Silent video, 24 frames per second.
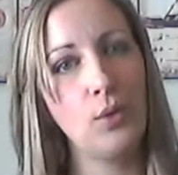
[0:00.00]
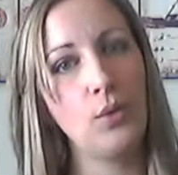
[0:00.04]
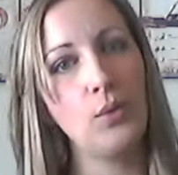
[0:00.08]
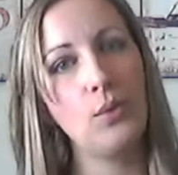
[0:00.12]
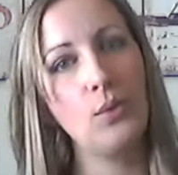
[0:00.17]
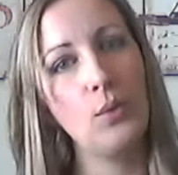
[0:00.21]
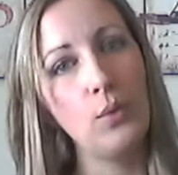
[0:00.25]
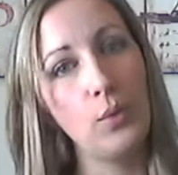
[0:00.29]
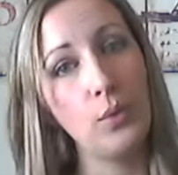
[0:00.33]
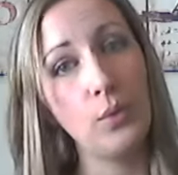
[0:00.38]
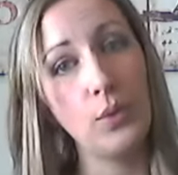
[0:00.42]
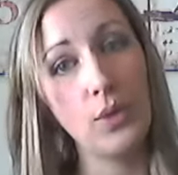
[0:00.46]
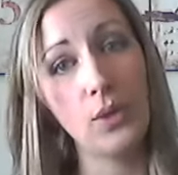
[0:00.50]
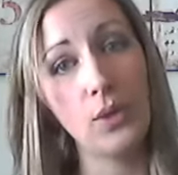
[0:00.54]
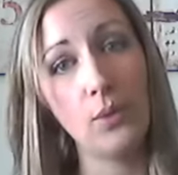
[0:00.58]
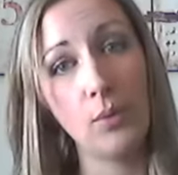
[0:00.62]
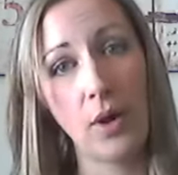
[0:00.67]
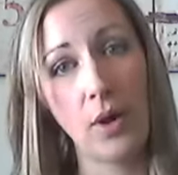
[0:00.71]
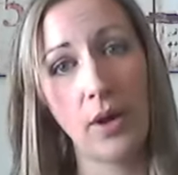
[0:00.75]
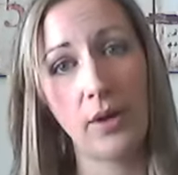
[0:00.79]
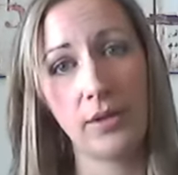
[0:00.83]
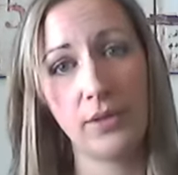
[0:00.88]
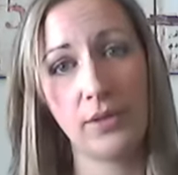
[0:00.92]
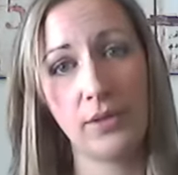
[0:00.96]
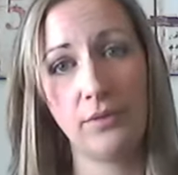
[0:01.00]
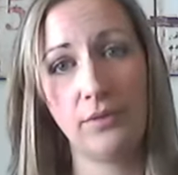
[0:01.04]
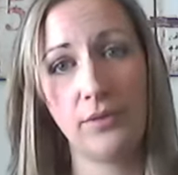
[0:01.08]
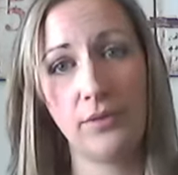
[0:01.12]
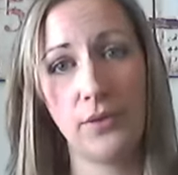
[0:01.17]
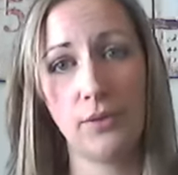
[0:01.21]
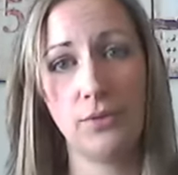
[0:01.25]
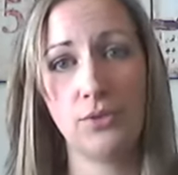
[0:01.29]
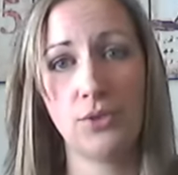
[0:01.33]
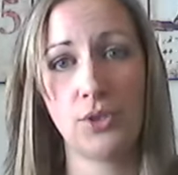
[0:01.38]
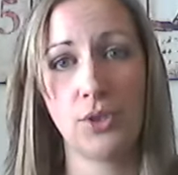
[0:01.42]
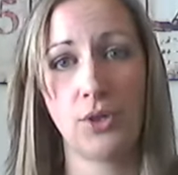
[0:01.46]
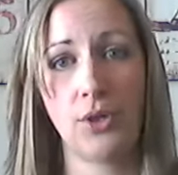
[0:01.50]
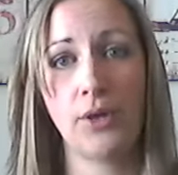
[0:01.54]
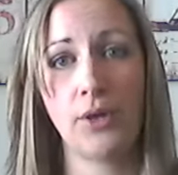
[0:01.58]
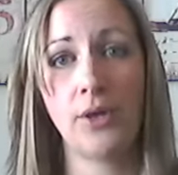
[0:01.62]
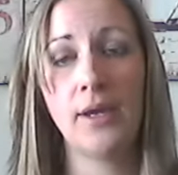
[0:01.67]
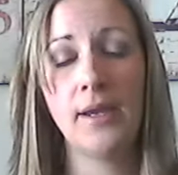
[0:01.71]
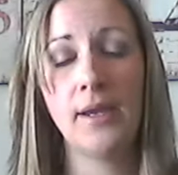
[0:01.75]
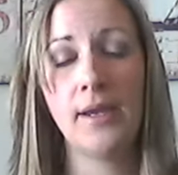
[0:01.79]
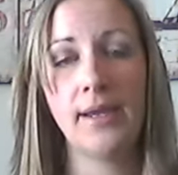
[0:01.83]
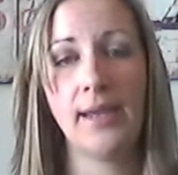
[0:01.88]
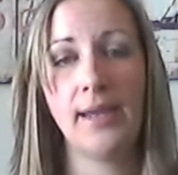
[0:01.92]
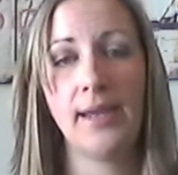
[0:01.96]
who you are in the future.
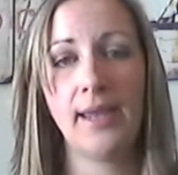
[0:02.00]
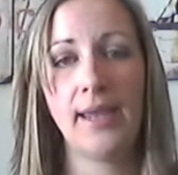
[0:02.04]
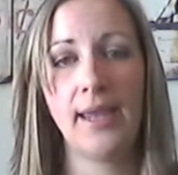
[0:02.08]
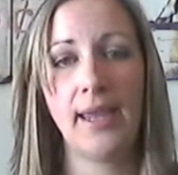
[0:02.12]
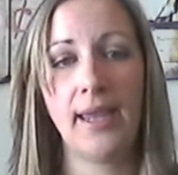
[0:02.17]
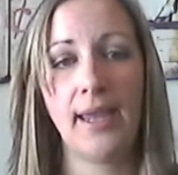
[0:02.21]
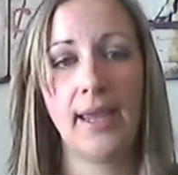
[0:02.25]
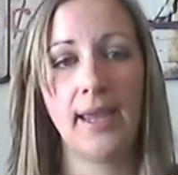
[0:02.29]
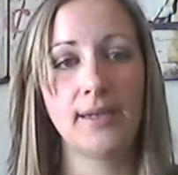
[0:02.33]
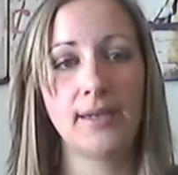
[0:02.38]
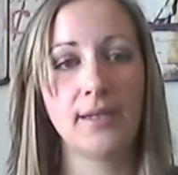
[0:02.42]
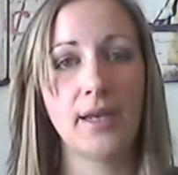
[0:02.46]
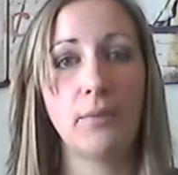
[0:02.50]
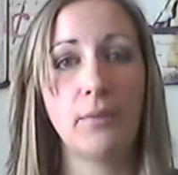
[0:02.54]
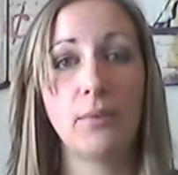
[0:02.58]
And I